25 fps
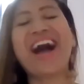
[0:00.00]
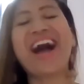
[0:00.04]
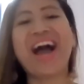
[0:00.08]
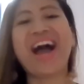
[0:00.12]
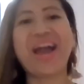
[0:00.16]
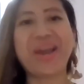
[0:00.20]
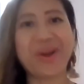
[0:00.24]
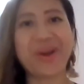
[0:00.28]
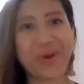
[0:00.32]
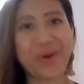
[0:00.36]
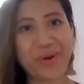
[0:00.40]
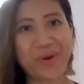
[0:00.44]

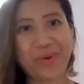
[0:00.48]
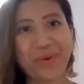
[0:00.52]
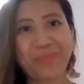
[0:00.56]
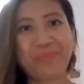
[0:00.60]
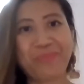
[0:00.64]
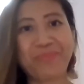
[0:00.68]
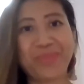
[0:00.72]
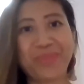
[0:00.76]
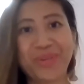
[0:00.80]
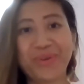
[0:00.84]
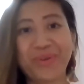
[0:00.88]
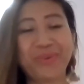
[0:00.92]
I
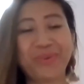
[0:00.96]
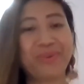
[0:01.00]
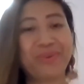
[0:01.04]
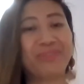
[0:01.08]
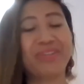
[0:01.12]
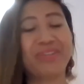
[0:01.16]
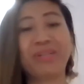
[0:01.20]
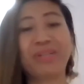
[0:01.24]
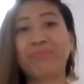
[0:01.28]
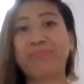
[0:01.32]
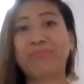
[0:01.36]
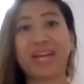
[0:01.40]
hope you
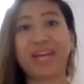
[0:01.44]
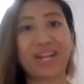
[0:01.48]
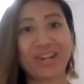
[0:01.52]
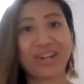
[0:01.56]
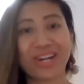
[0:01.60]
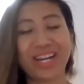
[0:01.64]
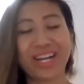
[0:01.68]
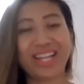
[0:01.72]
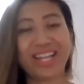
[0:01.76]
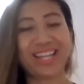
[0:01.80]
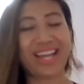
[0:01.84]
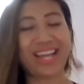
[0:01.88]
feel better
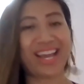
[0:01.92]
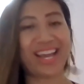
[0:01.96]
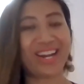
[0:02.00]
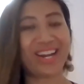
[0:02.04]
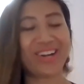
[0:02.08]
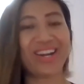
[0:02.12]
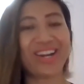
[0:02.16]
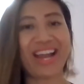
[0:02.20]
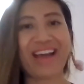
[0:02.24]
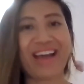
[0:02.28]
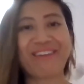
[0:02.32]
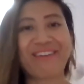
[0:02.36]
and
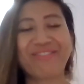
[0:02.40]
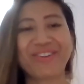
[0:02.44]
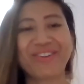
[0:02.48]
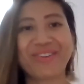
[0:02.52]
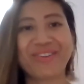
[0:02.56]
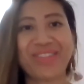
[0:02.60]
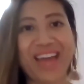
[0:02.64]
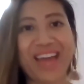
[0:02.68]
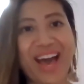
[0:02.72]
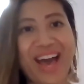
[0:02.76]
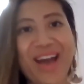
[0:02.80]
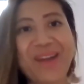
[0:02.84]
lighter after
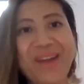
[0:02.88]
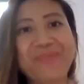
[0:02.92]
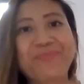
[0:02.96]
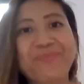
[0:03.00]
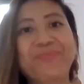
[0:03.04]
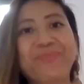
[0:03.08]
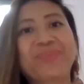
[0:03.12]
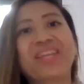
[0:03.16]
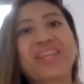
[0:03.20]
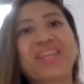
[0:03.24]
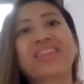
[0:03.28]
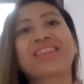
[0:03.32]
that.
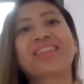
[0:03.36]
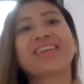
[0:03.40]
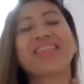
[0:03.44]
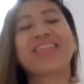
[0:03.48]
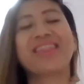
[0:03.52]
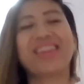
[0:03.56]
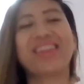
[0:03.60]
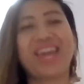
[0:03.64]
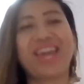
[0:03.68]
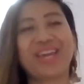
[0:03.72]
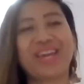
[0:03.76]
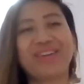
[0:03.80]

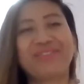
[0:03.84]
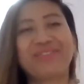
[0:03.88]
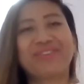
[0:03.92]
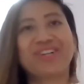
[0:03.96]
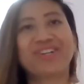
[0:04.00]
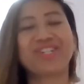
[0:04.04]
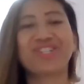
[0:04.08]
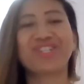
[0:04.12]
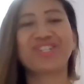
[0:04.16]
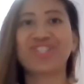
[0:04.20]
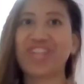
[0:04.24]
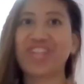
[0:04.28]
Thank you
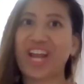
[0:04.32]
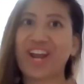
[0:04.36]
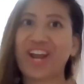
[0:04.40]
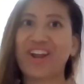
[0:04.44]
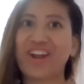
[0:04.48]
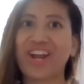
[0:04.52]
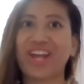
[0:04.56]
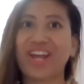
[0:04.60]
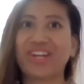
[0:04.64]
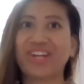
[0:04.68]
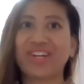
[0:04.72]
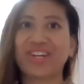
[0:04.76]
for
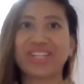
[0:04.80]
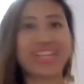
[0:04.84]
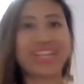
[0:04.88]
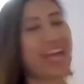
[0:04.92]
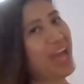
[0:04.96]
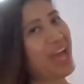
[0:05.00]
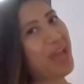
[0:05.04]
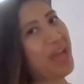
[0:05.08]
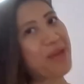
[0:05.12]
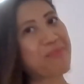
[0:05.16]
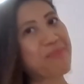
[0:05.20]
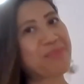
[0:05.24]
sharing your
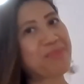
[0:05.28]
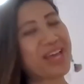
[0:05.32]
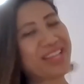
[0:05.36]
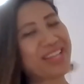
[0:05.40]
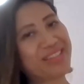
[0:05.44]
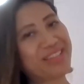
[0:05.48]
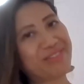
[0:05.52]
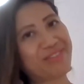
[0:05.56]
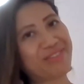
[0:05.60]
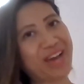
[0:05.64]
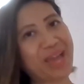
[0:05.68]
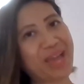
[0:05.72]
time
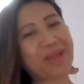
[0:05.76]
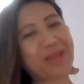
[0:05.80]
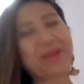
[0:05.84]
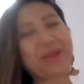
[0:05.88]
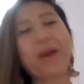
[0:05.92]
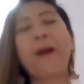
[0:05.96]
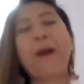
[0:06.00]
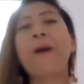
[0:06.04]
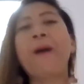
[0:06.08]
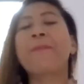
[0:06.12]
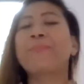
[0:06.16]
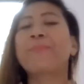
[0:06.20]
and divine
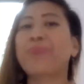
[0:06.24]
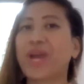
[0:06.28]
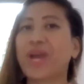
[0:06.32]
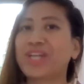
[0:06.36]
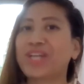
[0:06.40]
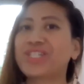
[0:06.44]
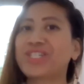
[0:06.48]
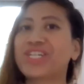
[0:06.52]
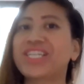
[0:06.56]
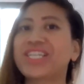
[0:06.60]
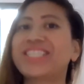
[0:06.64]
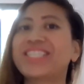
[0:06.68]

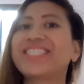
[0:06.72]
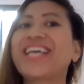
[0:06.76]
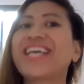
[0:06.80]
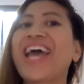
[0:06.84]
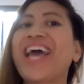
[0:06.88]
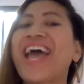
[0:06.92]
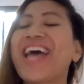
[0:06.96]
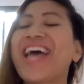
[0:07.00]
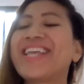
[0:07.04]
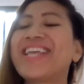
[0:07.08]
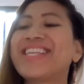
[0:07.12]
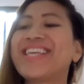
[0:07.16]
precious
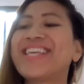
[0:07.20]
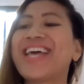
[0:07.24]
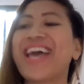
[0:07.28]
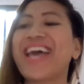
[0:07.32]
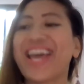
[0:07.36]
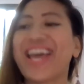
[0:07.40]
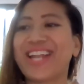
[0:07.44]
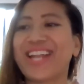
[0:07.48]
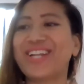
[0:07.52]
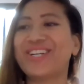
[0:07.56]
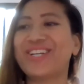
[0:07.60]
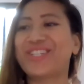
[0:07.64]

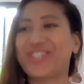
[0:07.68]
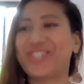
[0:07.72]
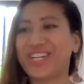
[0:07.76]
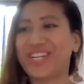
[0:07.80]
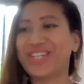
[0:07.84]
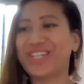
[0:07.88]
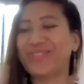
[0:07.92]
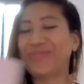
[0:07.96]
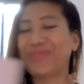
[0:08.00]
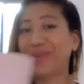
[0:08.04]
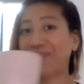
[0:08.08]
energies